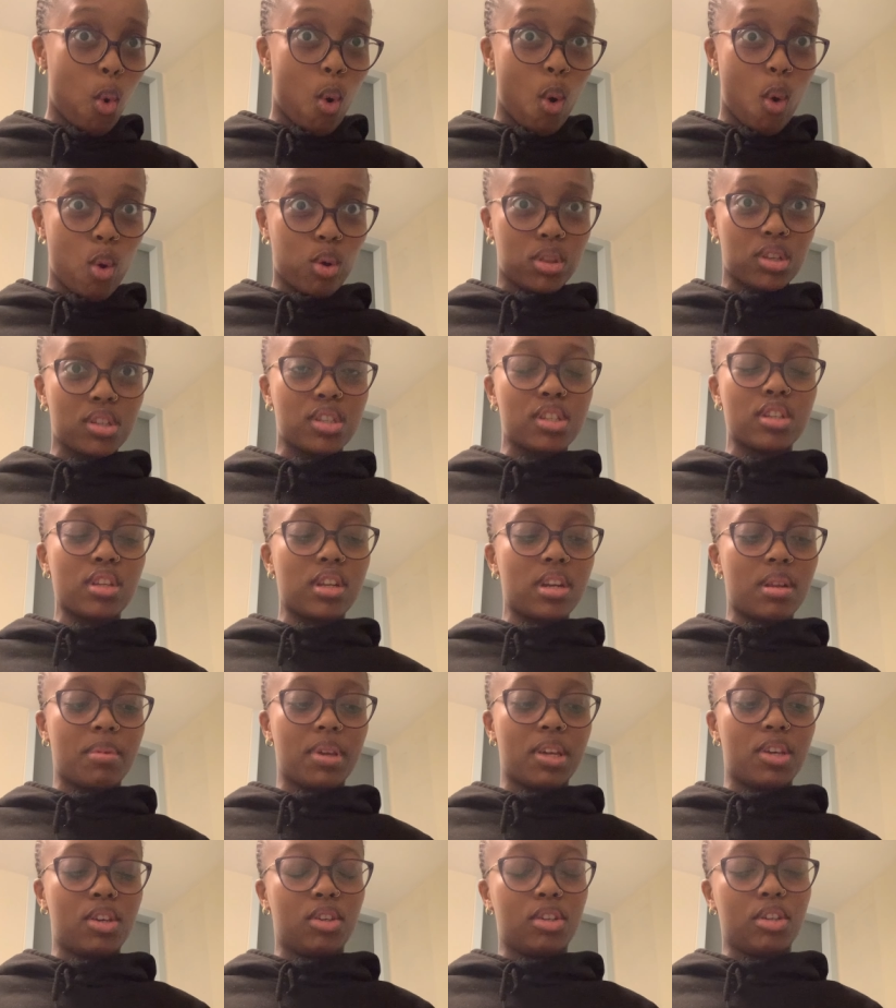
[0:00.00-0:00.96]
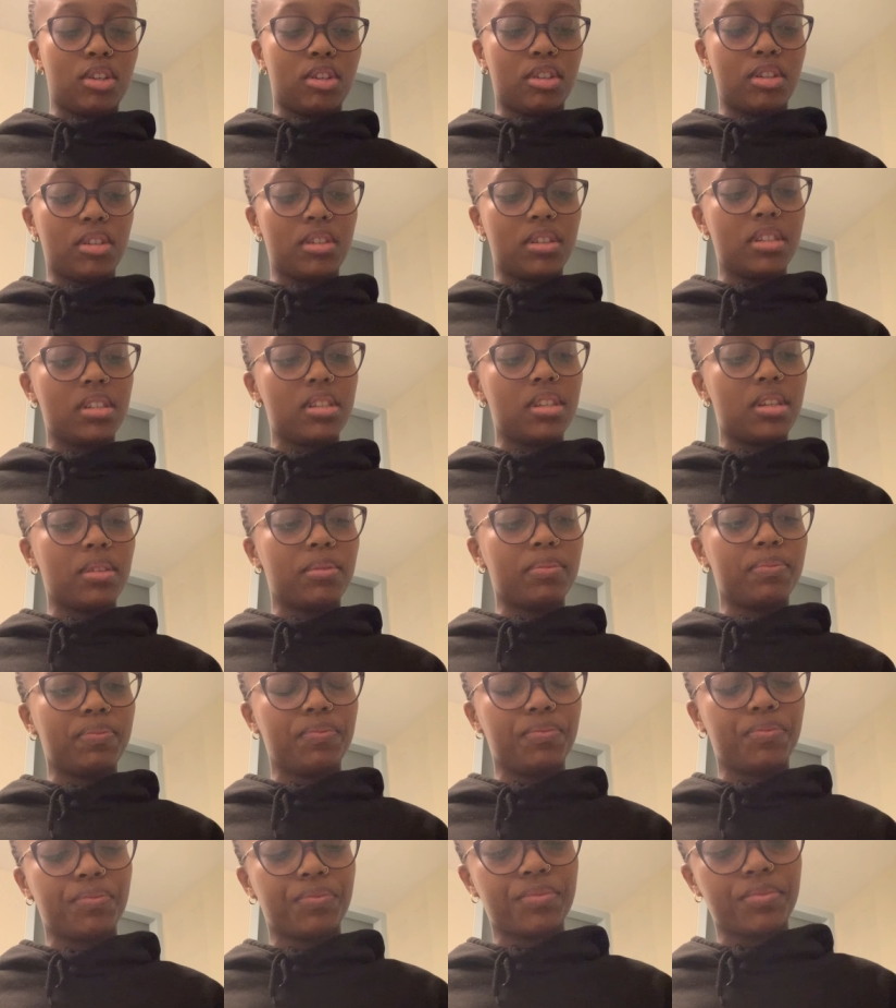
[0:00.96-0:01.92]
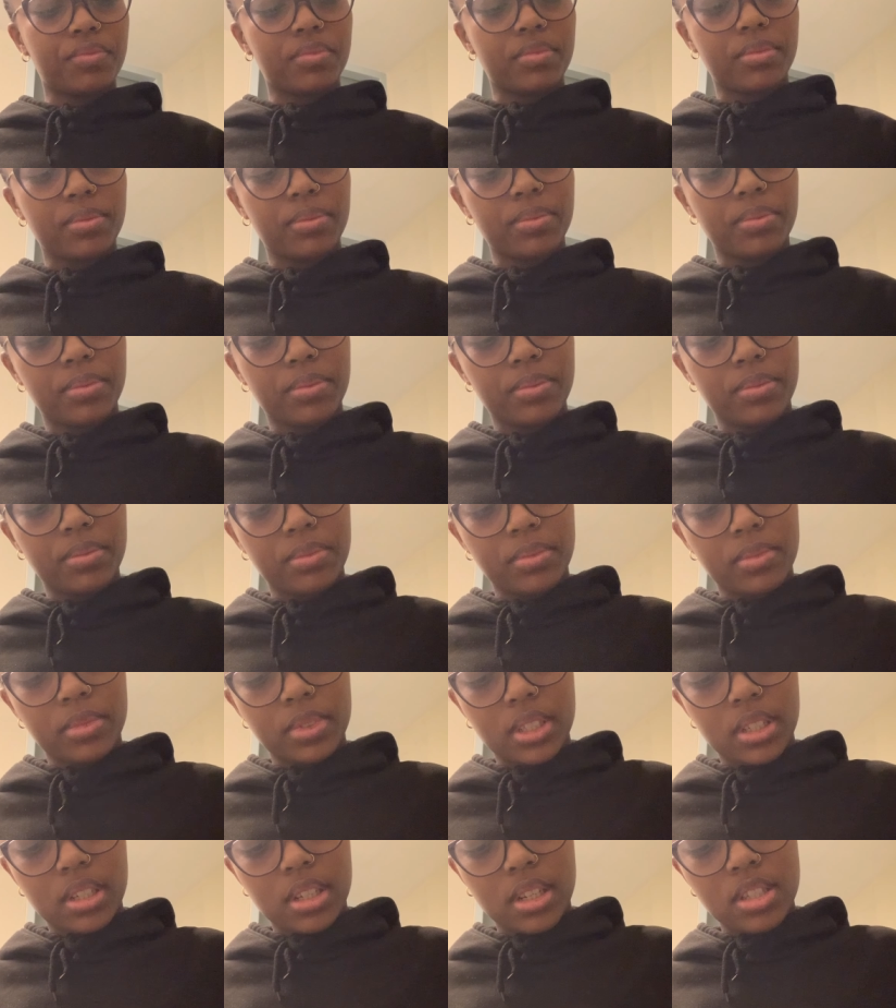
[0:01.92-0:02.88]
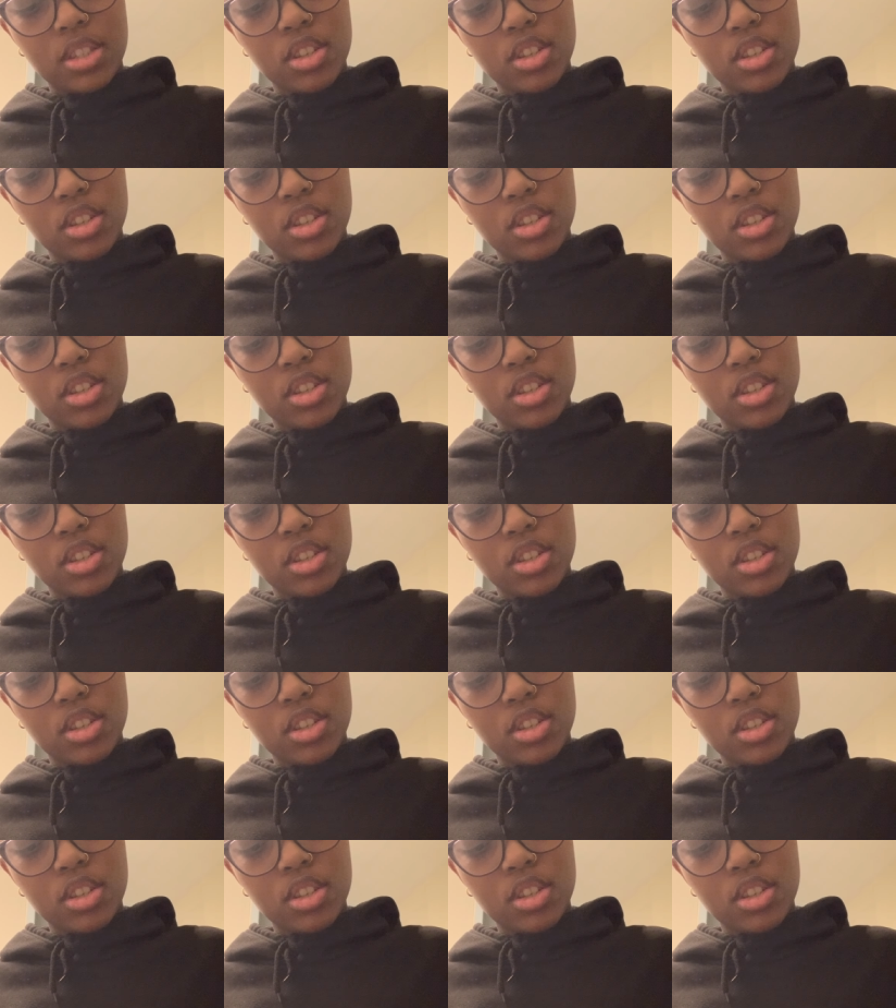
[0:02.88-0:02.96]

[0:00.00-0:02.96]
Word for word: Oh, this is really good.